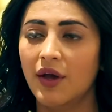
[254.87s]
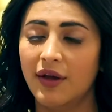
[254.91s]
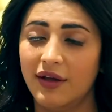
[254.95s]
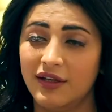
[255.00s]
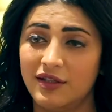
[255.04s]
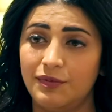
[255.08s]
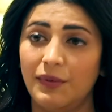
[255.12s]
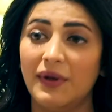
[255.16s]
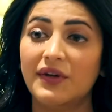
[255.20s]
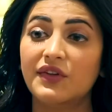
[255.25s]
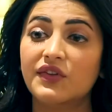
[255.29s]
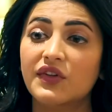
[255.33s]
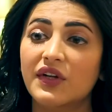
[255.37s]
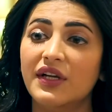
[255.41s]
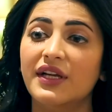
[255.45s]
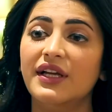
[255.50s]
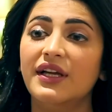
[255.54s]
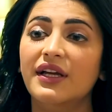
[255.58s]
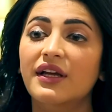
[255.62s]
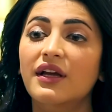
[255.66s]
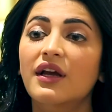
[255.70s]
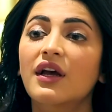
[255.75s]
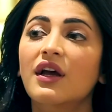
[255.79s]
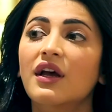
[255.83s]

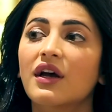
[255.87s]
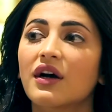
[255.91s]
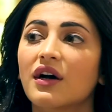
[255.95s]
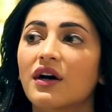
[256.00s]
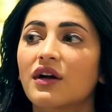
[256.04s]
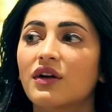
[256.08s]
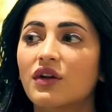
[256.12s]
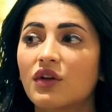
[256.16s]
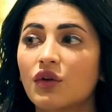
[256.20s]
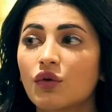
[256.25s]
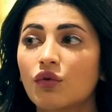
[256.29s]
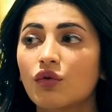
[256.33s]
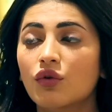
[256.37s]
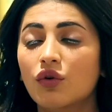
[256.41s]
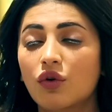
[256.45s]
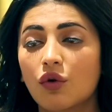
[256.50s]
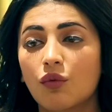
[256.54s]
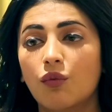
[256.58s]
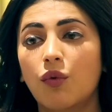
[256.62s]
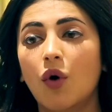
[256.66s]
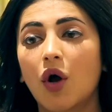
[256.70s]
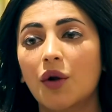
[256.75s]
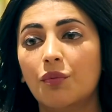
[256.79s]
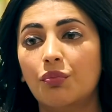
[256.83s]
especially attuned to
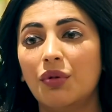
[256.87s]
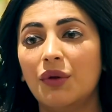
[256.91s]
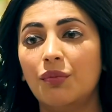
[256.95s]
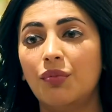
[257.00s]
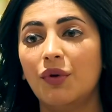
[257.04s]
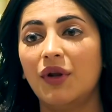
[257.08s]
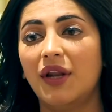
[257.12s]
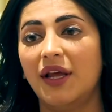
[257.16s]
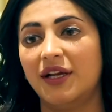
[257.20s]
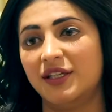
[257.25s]
what people